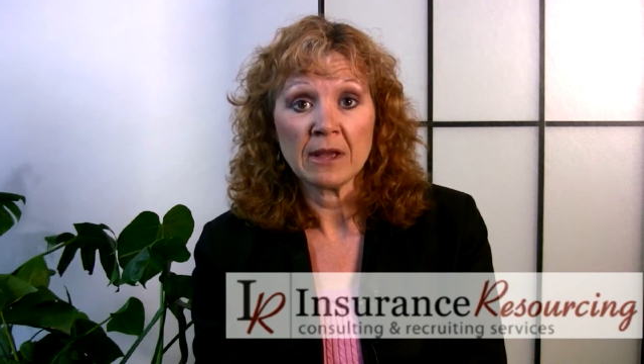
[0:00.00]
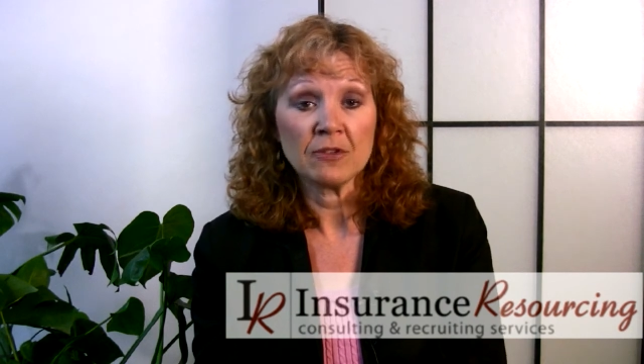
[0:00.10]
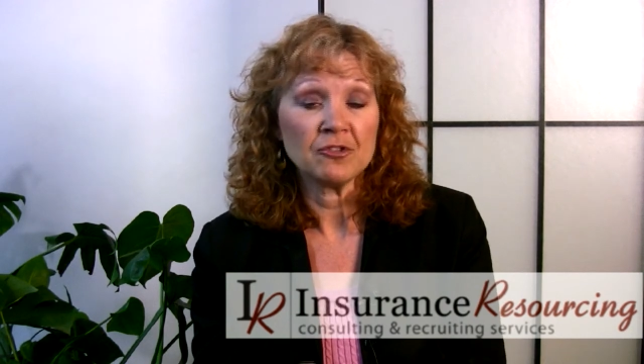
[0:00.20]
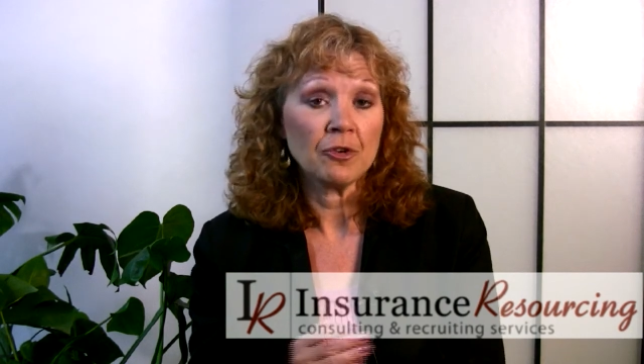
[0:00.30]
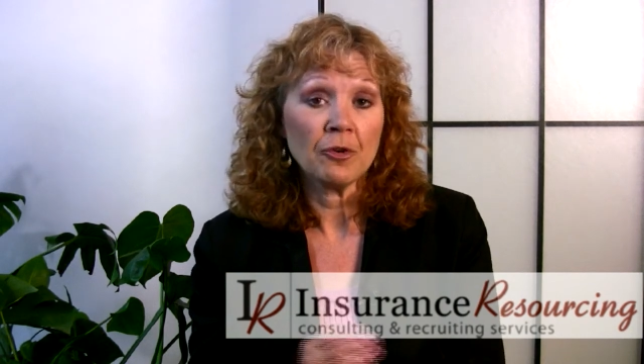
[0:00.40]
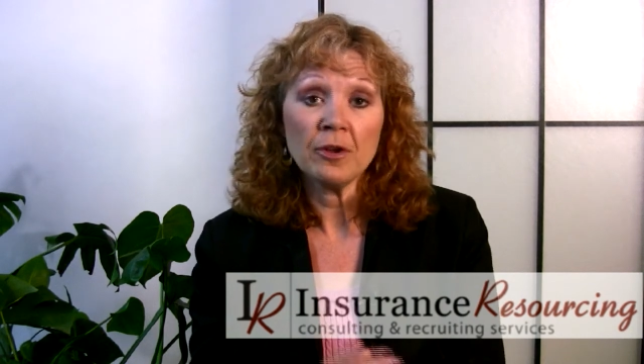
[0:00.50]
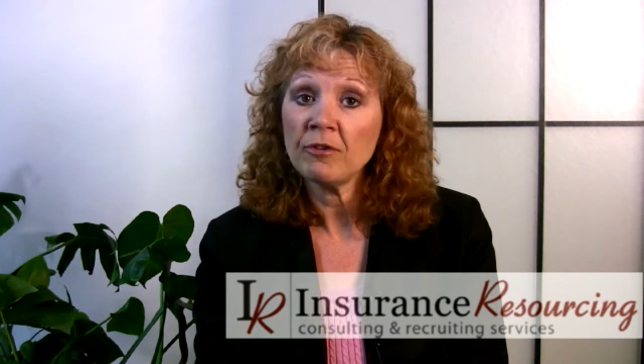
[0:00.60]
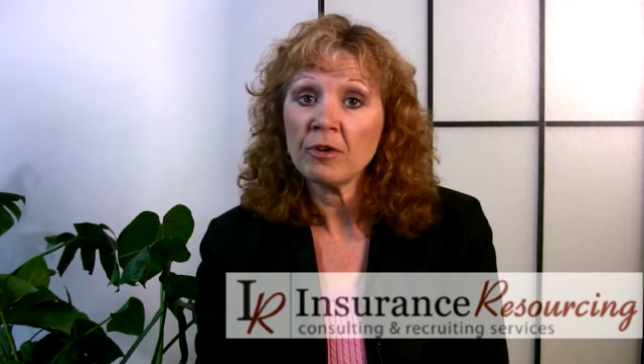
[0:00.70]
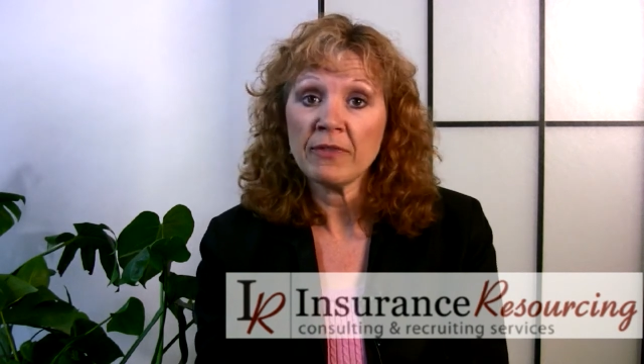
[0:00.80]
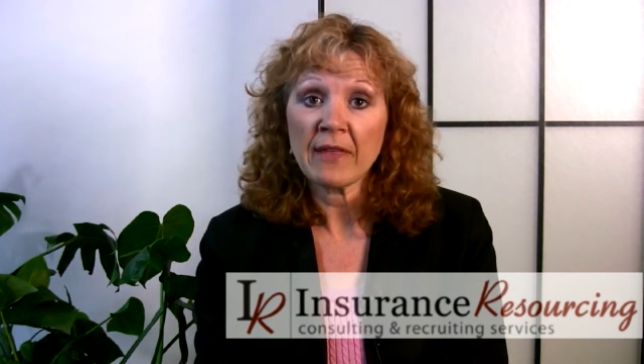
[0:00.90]
because you're
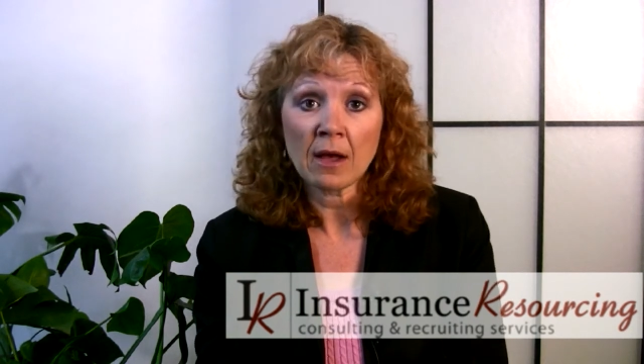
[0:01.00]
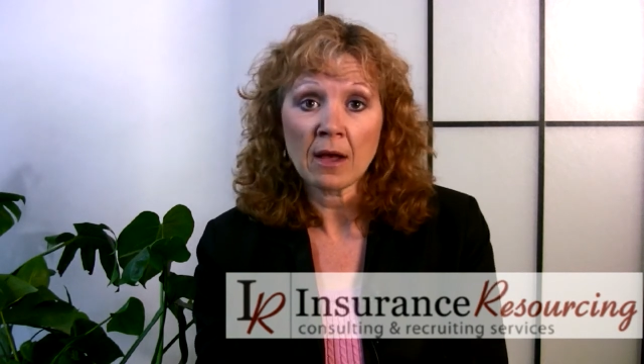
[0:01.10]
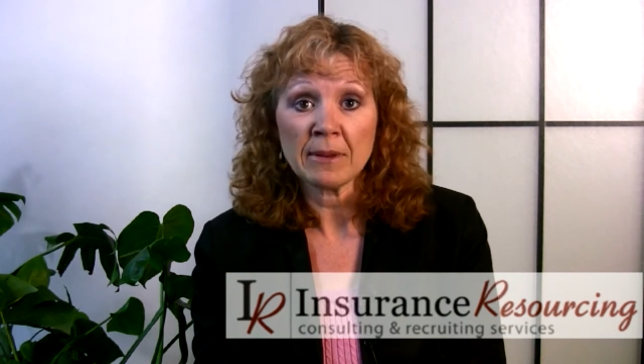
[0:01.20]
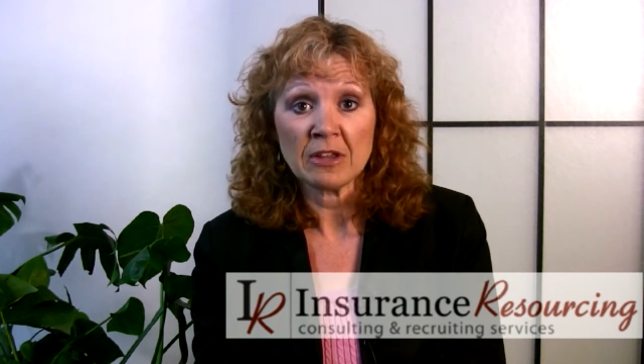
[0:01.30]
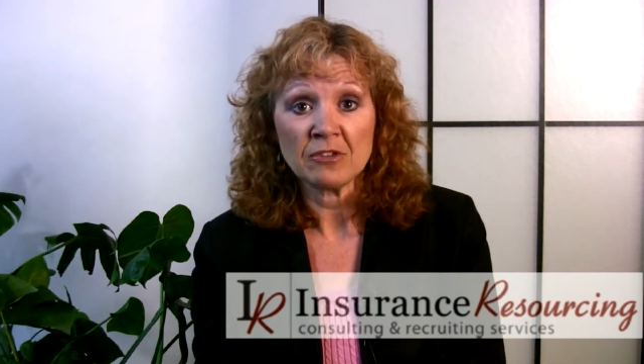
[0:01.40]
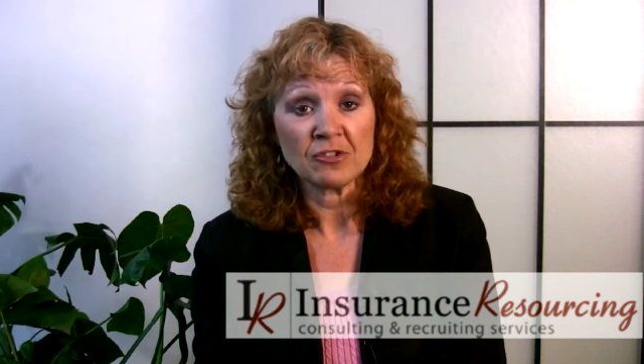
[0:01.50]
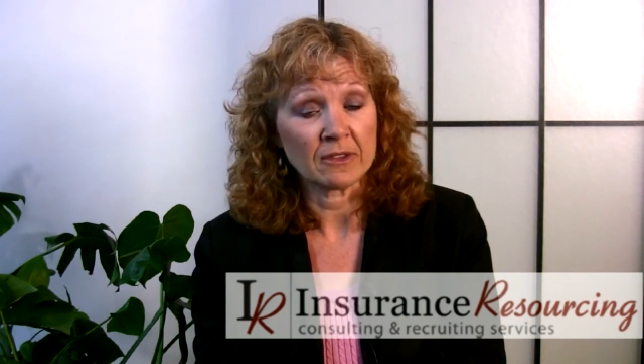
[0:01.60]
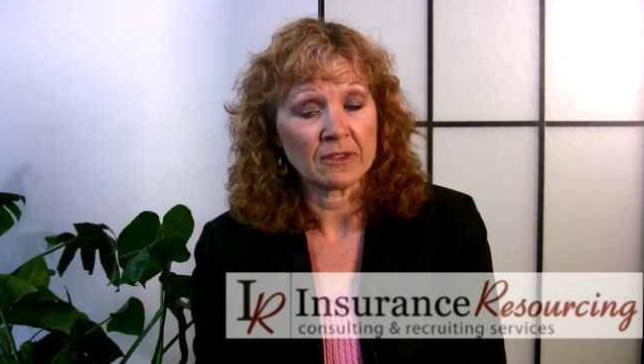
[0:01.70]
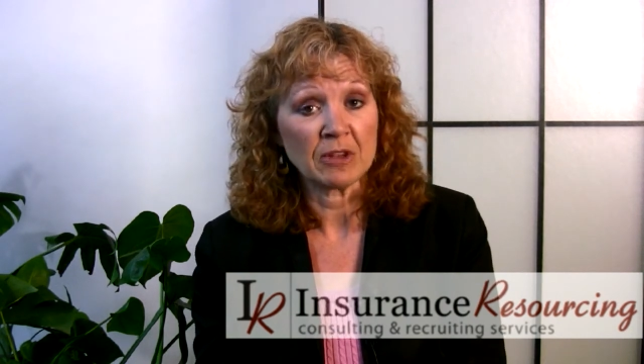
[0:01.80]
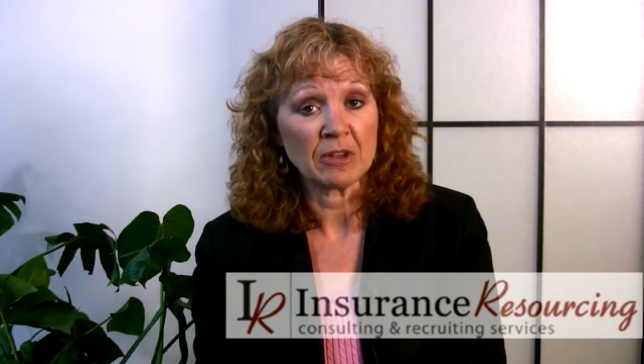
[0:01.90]
interviewing that company
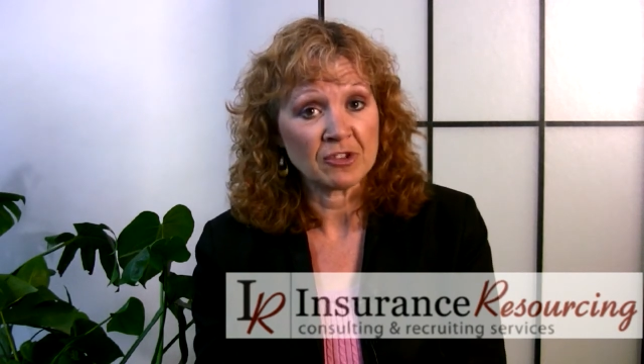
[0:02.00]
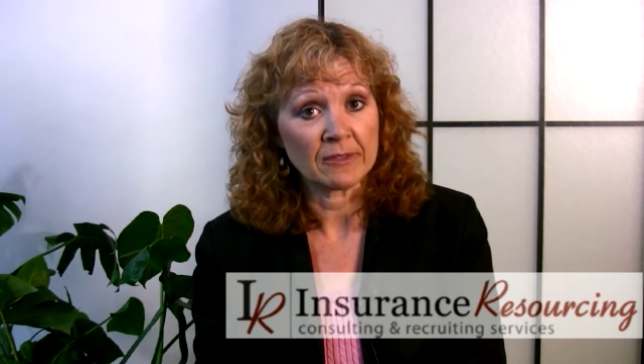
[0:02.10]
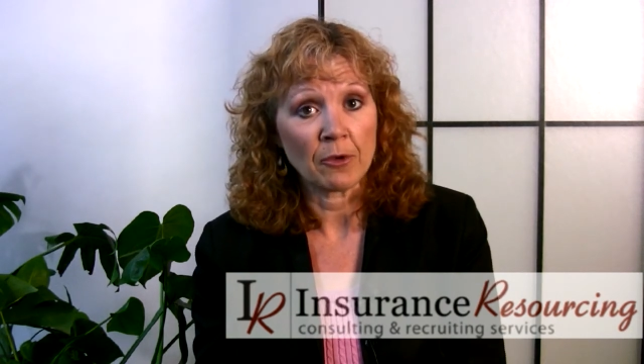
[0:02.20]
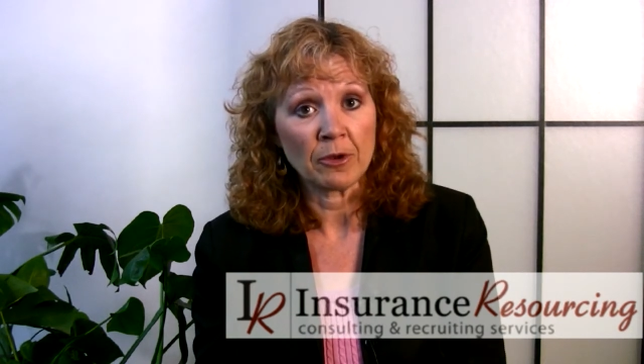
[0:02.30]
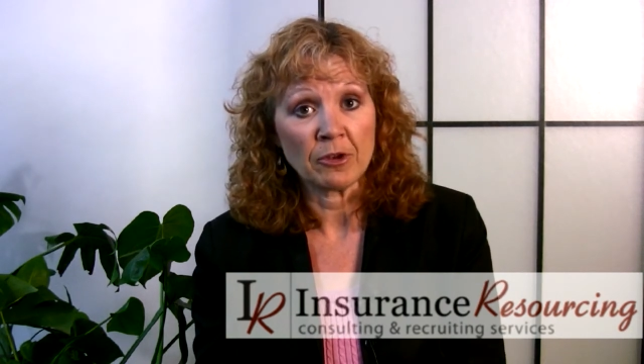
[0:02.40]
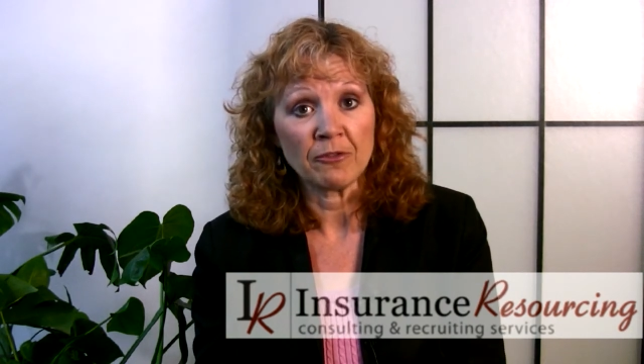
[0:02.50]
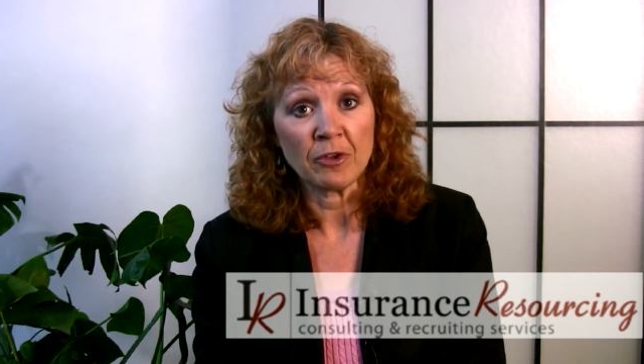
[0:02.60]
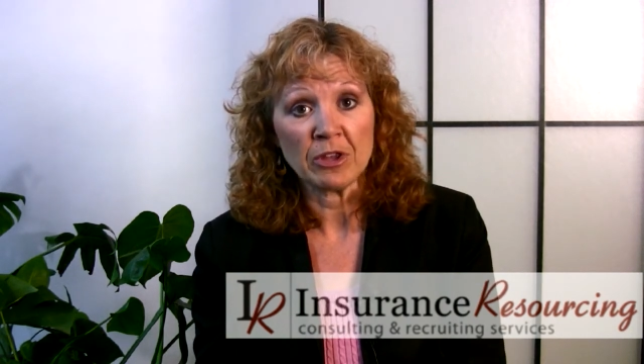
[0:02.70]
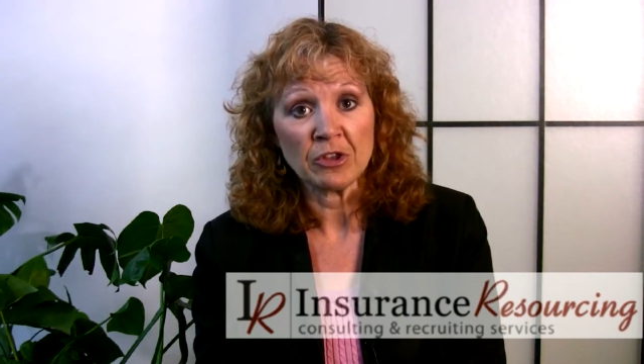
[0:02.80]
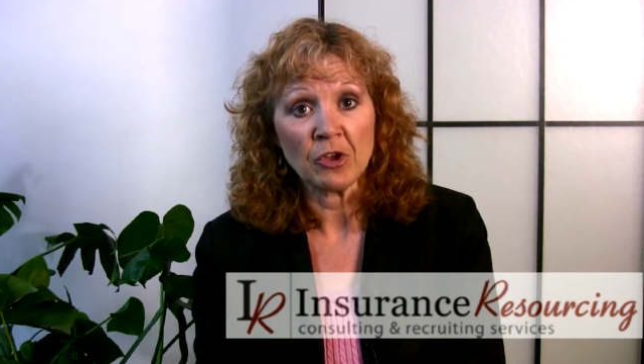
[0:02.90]
just as much as they're
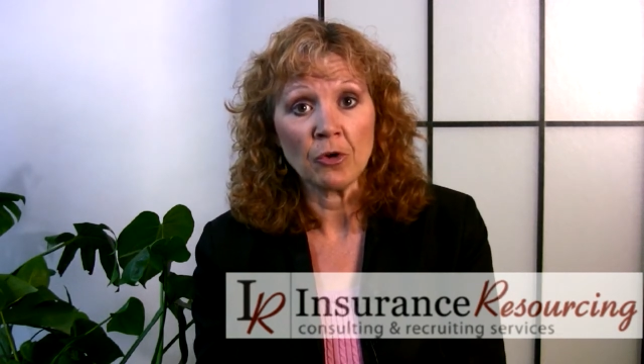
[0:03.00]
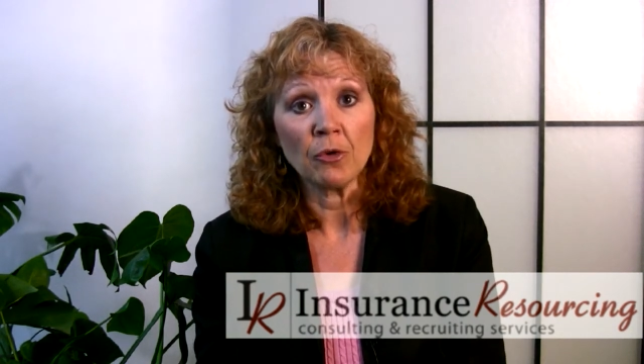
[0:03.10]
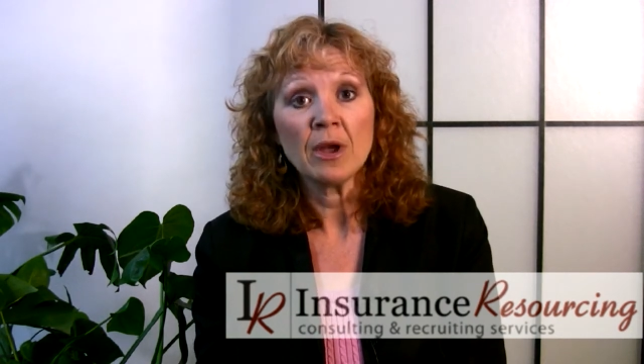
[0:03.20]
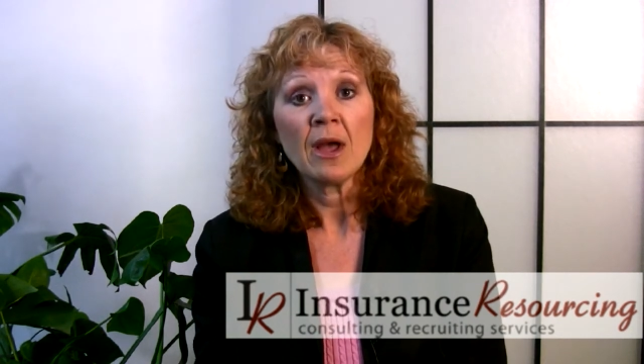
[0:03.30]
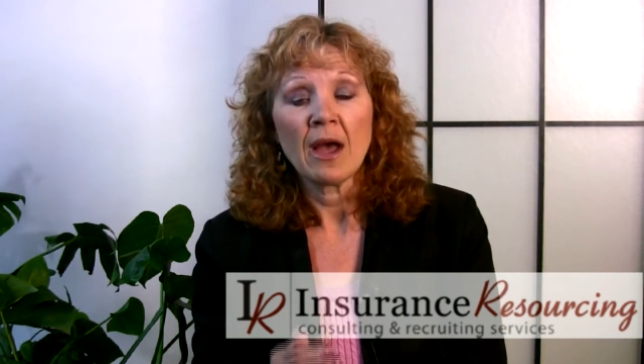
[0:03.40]
interviewing you.